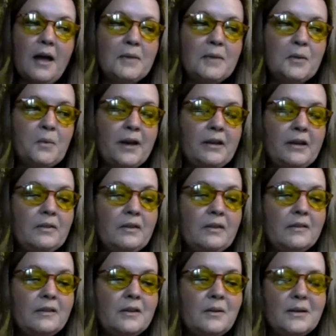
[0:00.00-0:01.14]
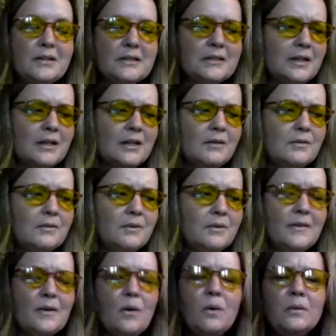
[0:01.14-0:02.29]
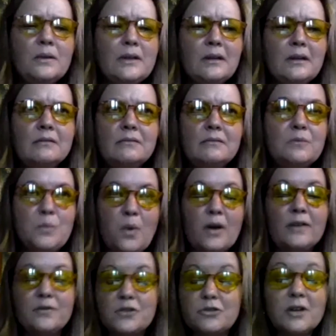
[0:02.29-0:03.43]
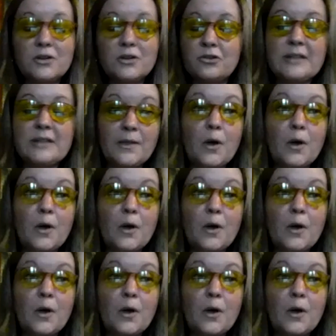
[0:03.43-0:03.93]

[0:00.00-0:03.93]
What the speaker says: Why do you think the US is like one of two countries in